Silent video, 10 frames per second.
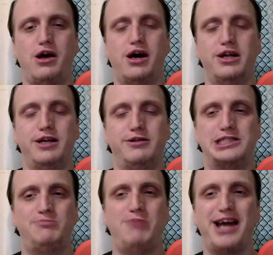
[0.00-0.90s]

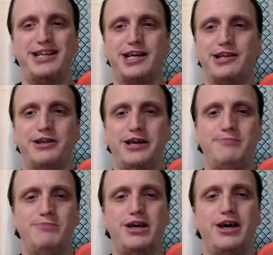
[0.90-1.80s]

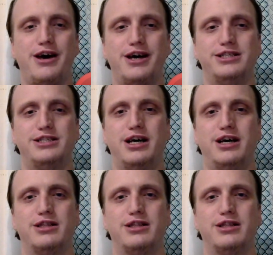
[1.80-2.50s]
unexpectedly, because